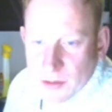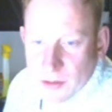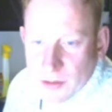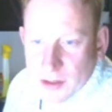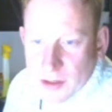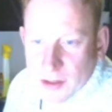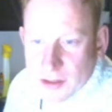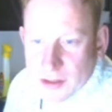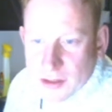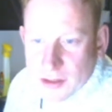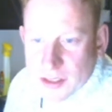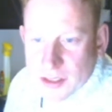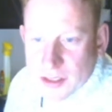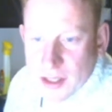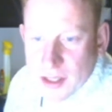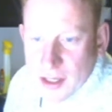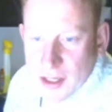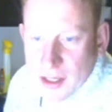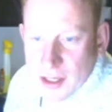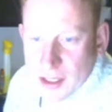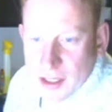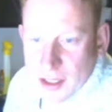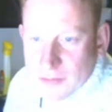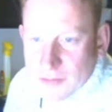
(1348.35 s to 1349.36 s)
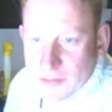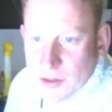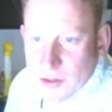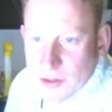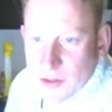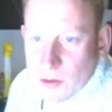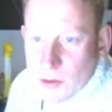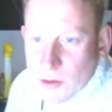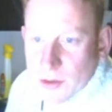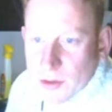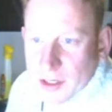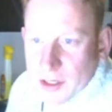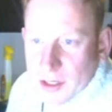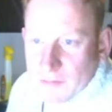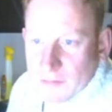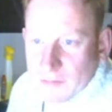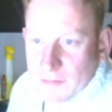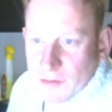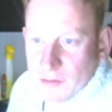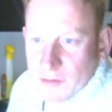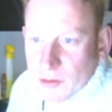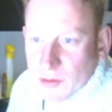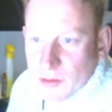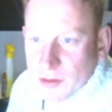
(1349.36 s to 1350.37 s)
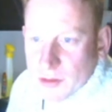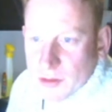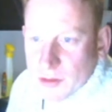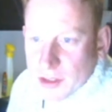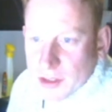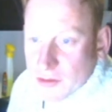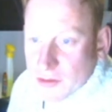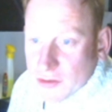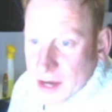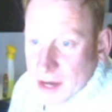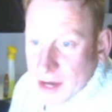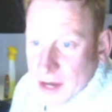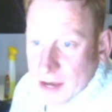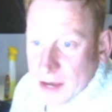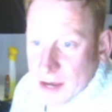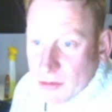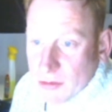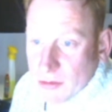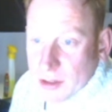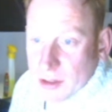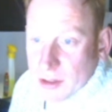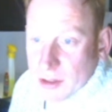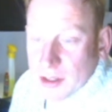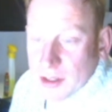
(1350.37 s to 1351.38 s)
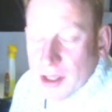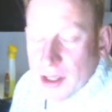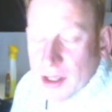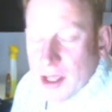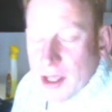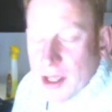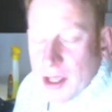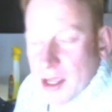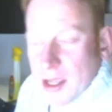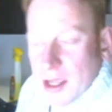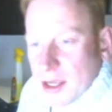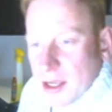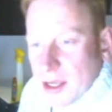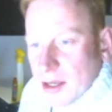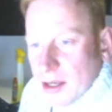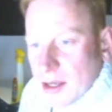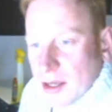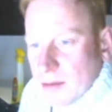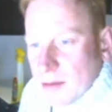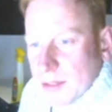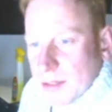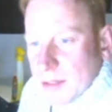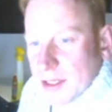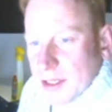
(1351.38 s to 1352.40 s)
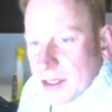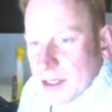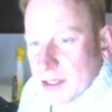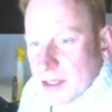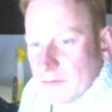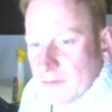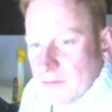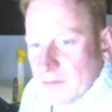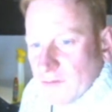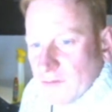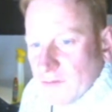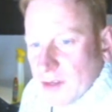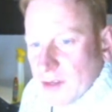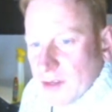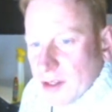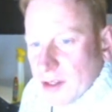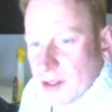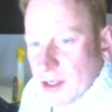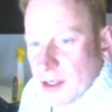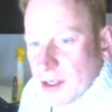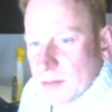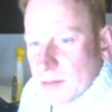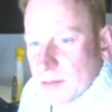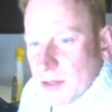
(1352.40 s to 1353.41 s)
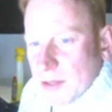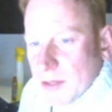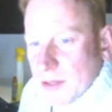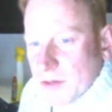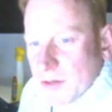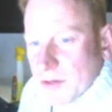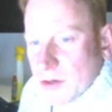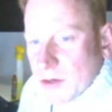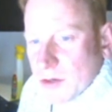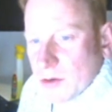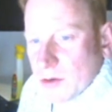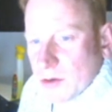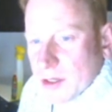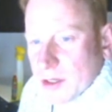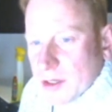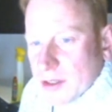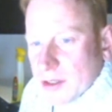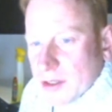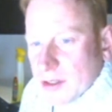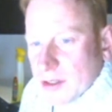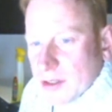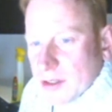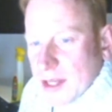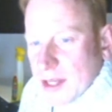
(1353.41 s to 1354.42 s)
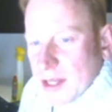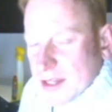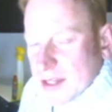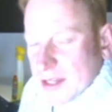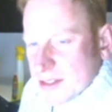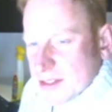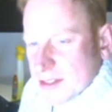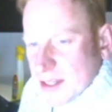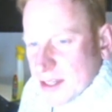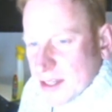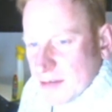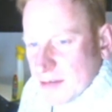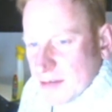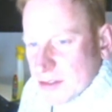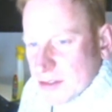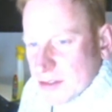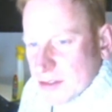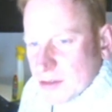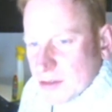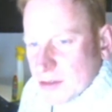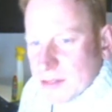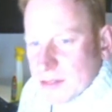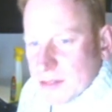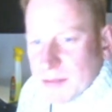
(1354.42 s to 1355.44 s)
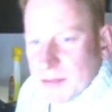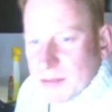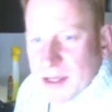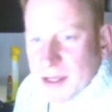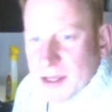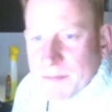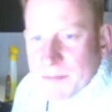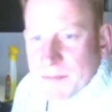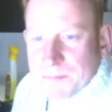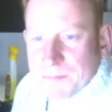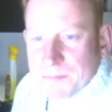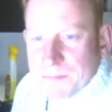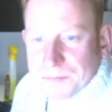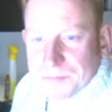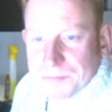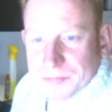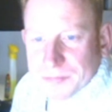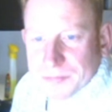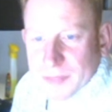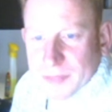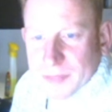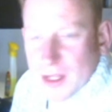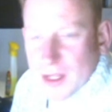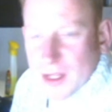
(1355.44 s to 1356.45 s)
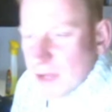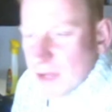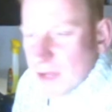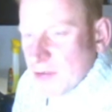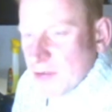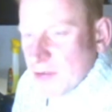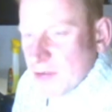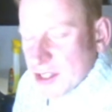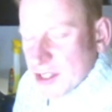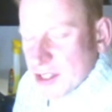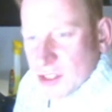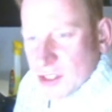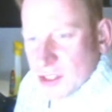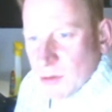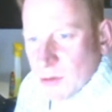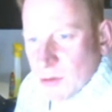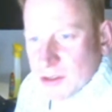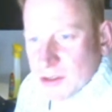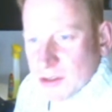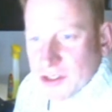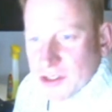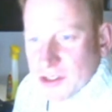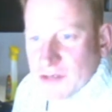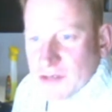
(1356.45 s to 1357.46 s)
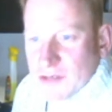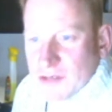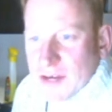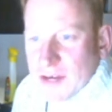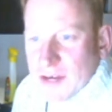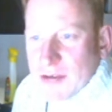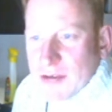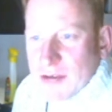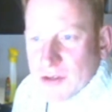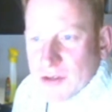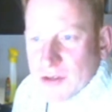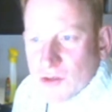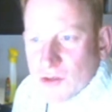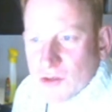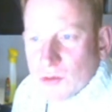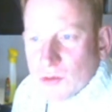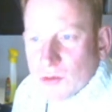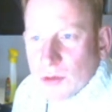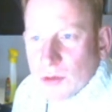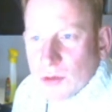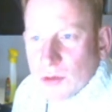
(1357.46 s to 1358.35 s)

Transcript: that is recording for The Crown. Now I believe they're recording the next series or something. I've not actually watched The Crown at all,